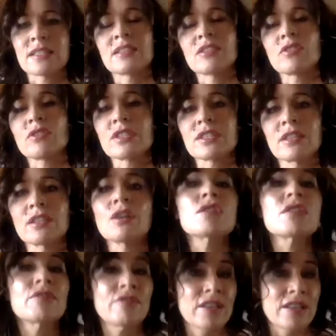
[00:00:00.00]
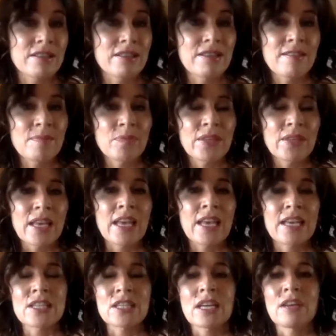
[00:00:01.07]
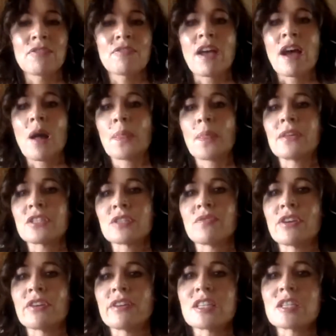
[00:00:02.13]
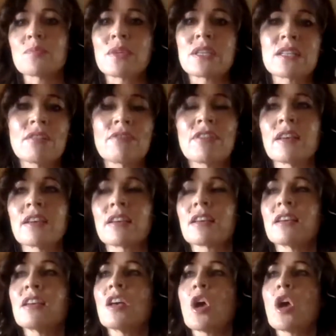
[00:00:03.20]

crystallography, and I found this very specific